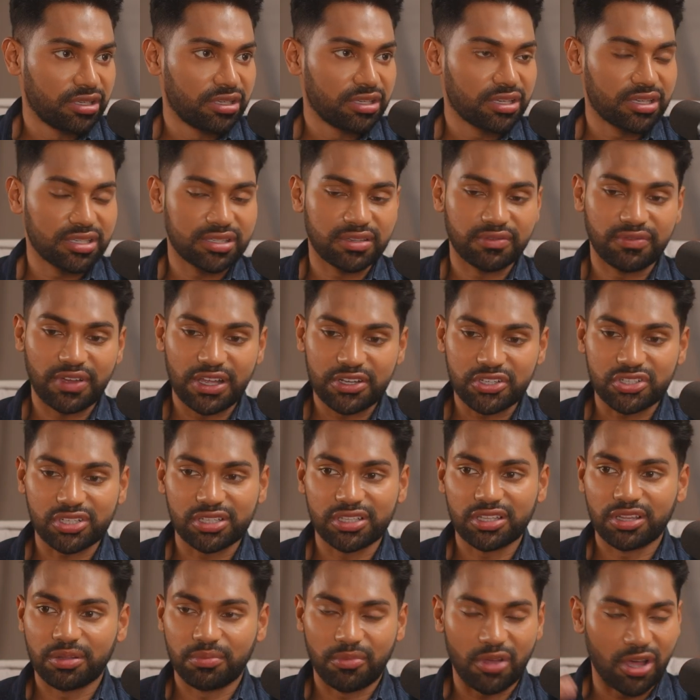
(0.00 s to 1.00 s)
because
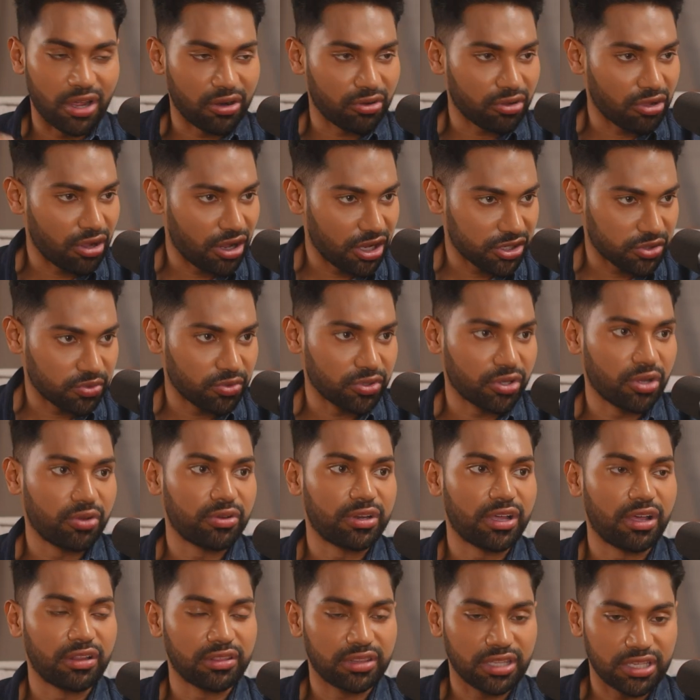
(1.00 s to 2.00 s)
eventually the model cost will go
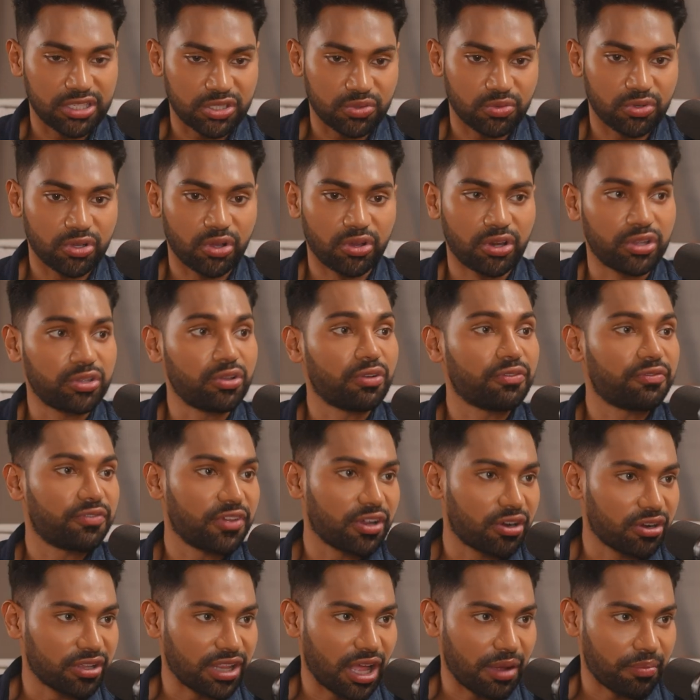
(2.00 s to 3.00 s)
down, things will go down. You'll
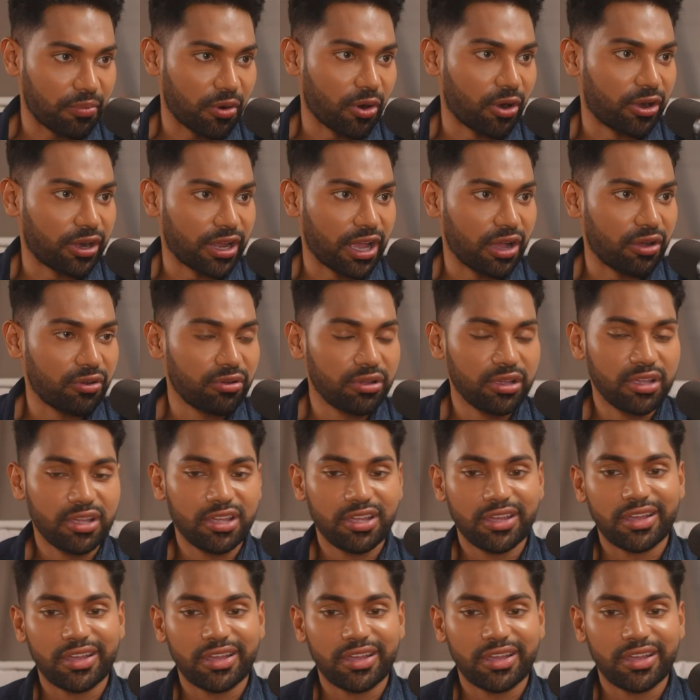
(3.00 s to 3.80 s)
figure that part out.